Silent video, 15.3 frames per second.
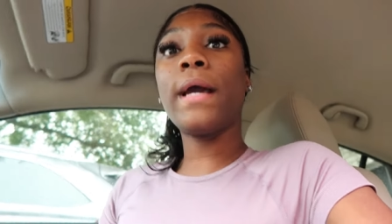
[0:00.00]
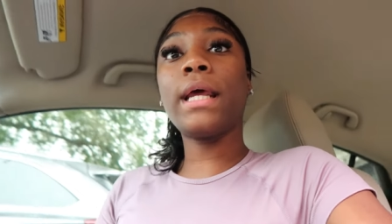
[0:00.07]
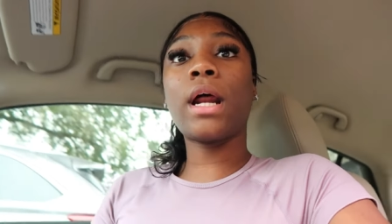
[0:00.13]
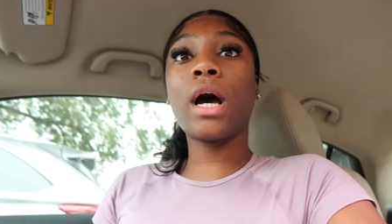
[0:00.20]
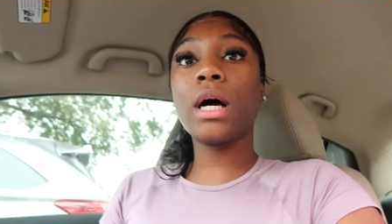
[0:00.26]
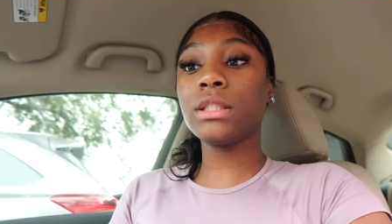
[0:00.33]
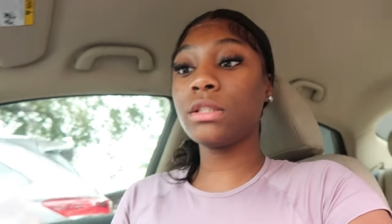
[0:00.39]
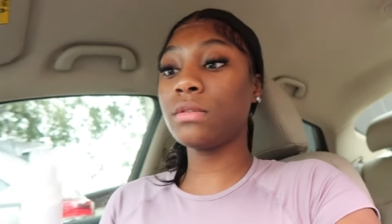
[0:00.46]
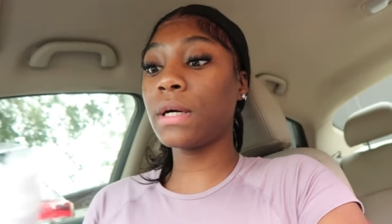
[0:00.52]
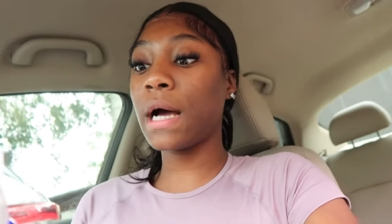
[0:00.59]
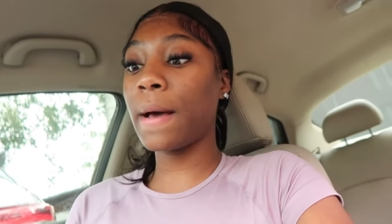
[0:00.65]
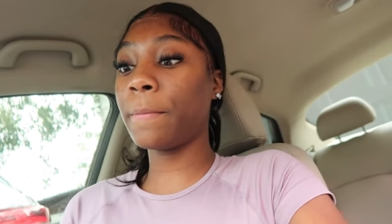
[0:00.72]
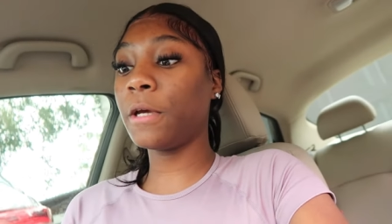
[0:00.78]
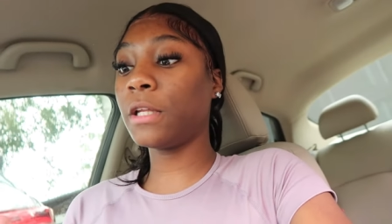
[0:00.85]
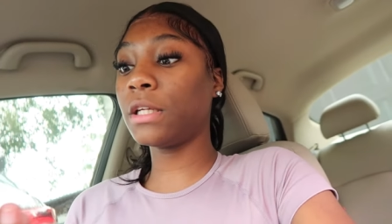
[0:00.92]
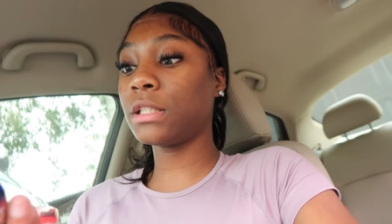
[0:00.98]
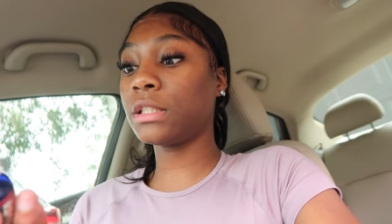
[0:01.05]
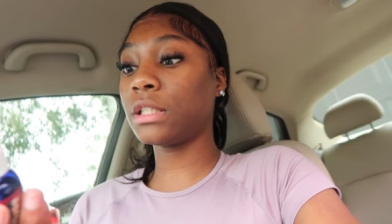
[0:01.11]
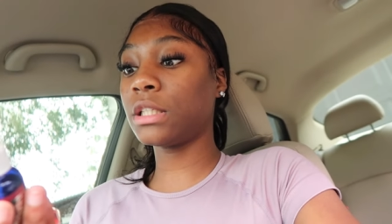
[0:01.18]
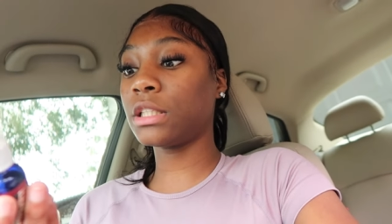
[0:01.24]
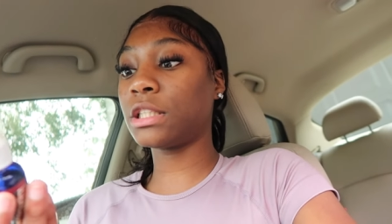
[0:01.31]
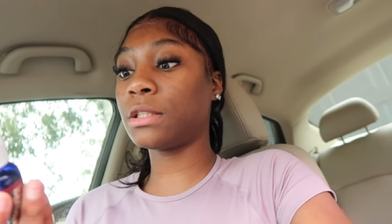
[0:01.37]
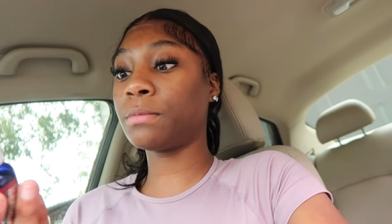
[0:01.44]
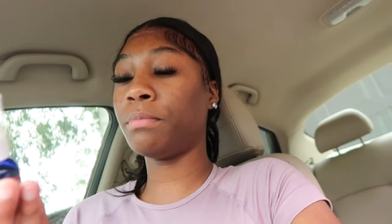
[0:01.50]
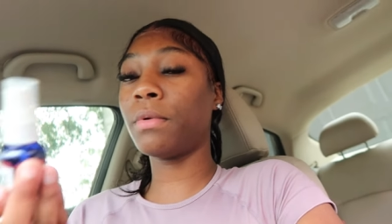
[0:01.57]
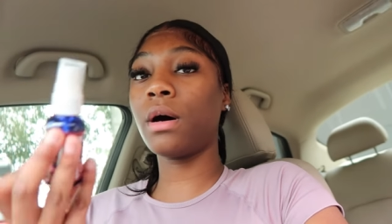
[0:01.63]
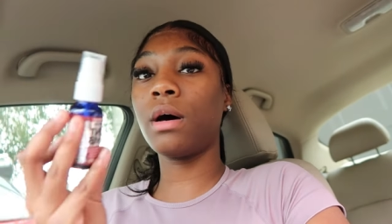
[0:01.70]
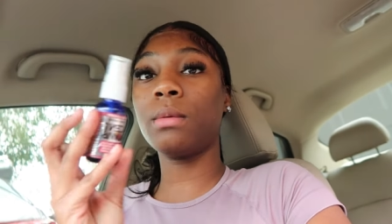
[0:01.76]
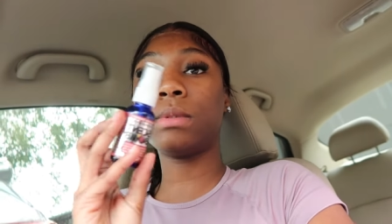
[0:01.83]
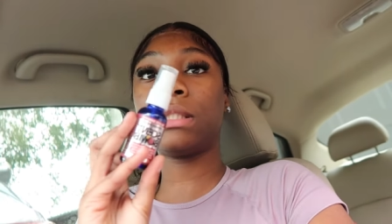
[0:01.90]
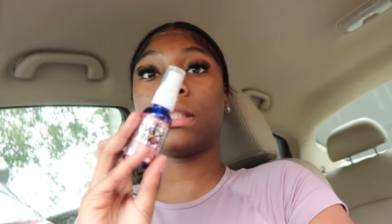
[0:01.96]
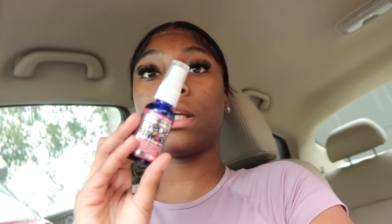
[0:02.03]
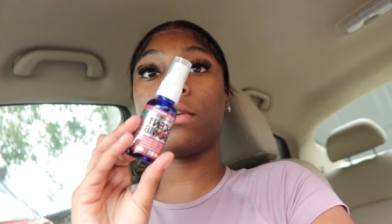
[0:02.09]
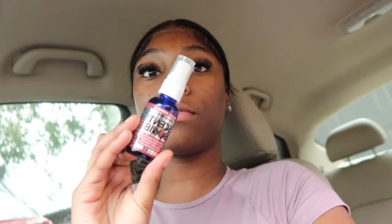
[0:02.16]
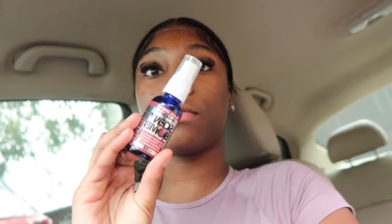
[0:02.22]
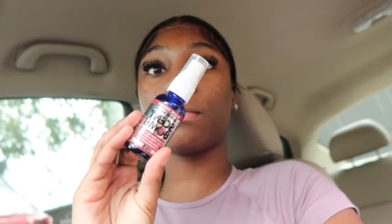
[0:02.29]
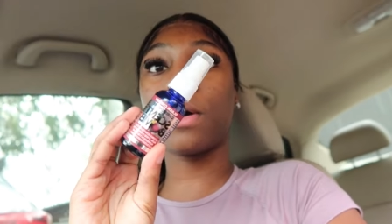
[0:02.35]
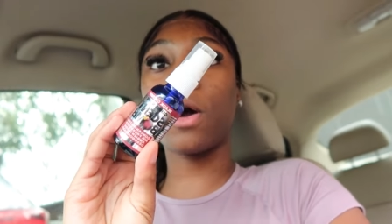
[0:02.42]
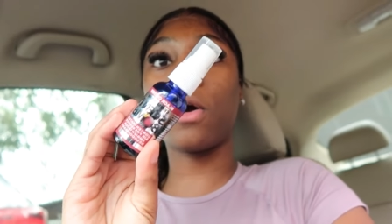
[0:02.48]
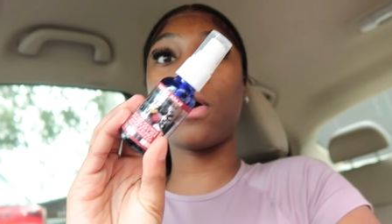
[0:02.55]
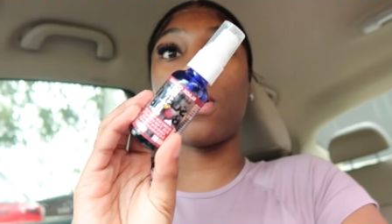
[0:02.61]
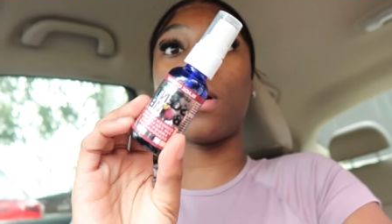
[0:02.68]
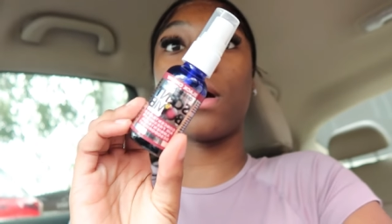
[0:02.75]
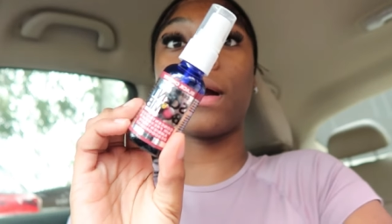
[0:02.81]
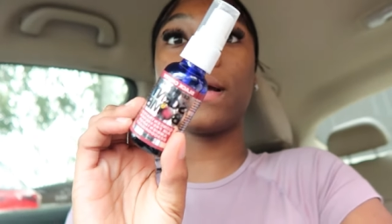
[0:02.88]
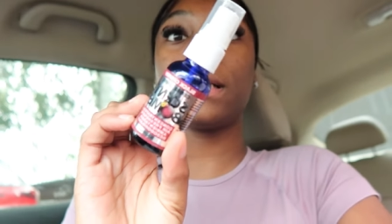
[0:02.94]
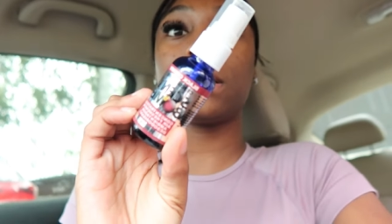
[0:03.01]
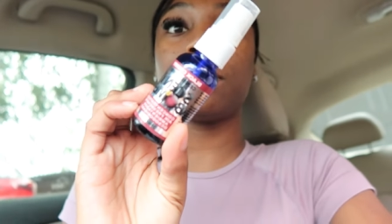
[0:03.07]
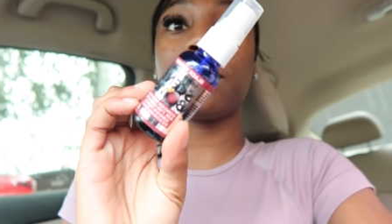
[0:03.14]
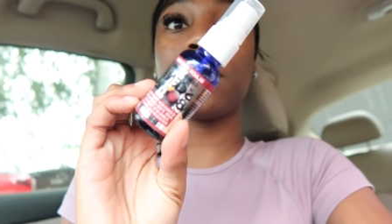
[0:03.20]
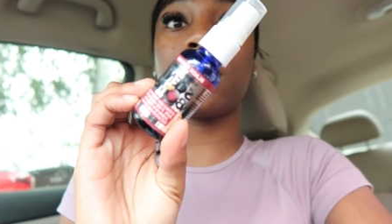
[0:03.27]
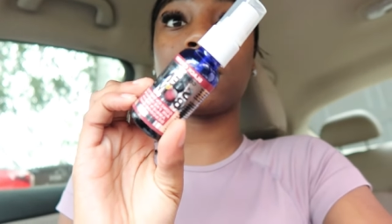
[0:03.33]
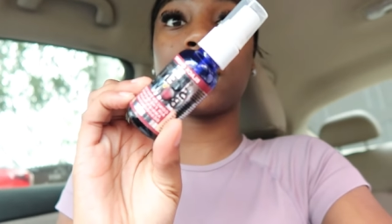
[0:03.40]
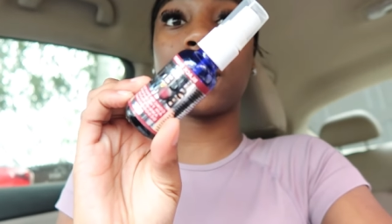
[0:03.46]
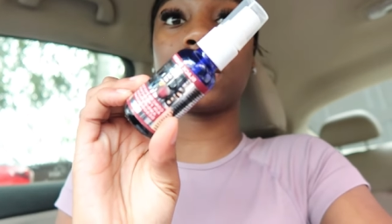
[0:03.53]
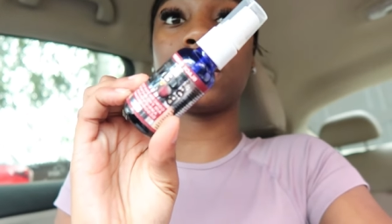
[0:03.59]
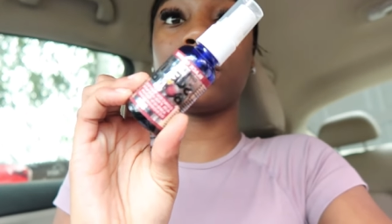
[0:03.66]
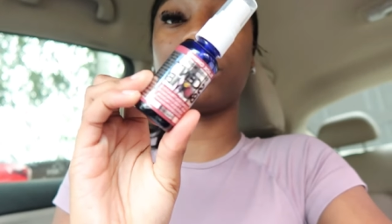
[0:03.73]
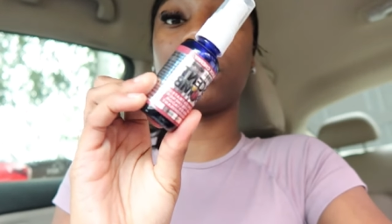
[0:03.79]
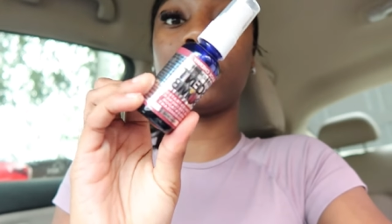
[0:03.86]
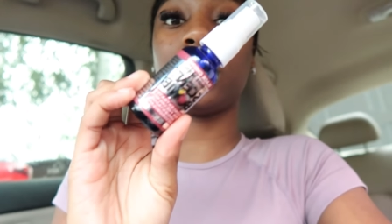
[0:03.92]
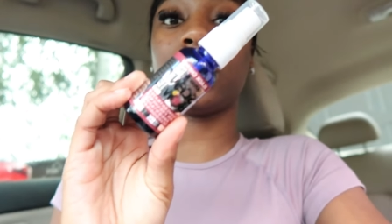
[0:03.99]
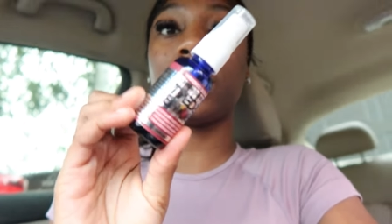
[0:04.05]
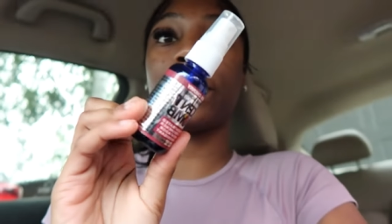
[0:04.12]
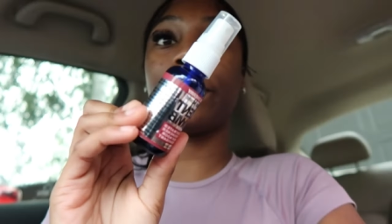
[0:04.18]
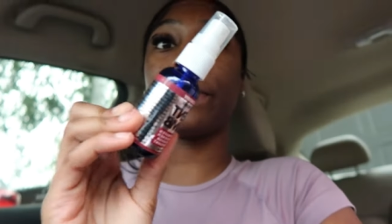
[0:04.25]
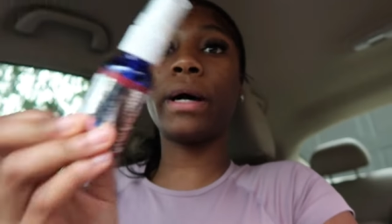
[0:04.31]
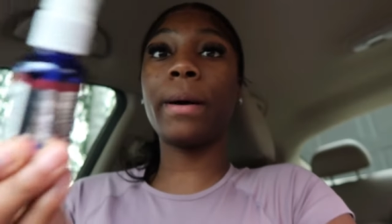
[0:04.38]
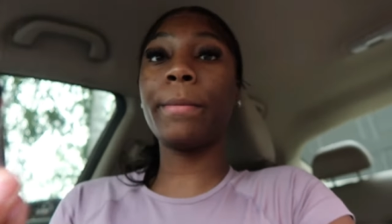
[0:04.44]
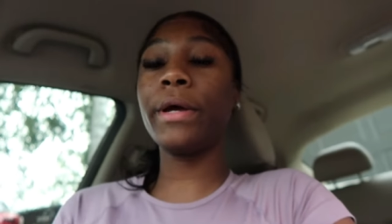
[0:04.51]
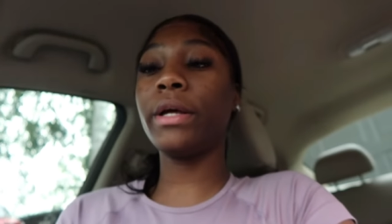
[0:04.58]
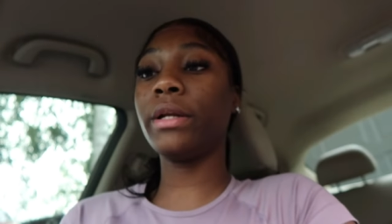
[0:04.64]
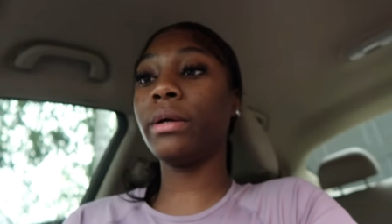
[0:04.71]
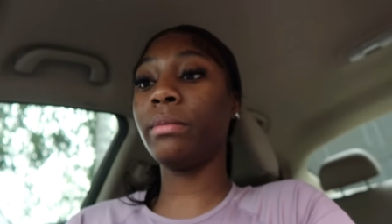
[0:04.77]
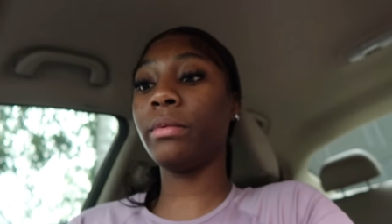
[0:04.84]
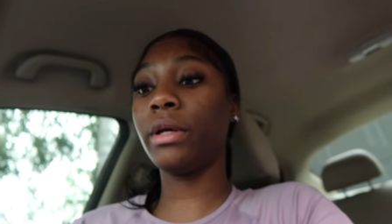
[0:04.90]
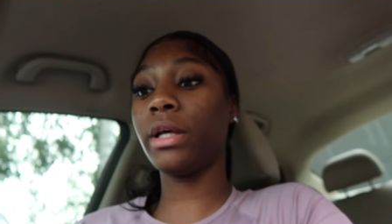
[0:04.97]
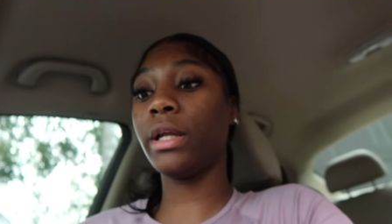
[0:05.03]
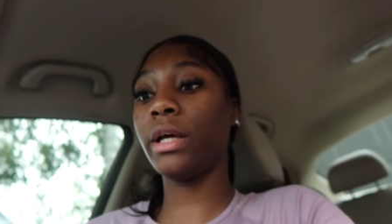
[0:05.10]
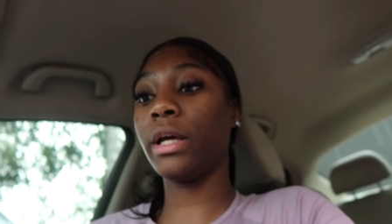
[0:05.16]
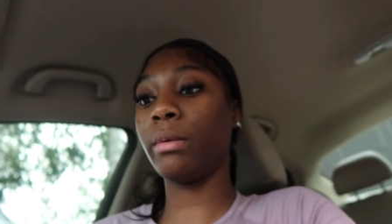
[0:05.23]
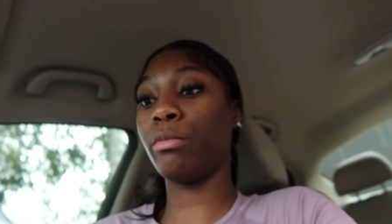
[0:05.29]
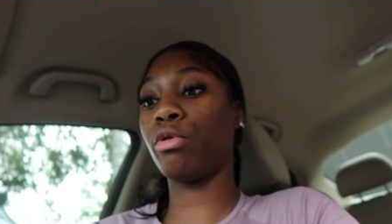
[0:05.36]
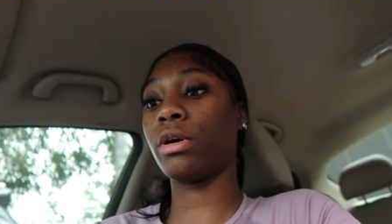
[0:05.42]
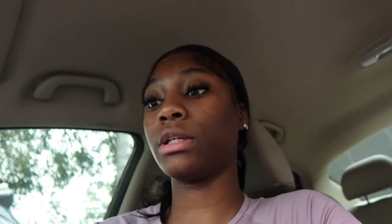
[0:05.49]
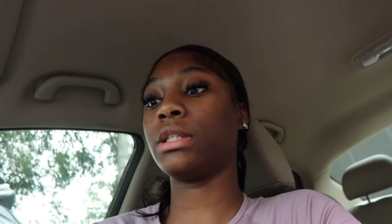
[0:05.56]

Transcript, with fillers: and i also got me this little um, scent for my car it smells actually really good but i'm gonna end up getting more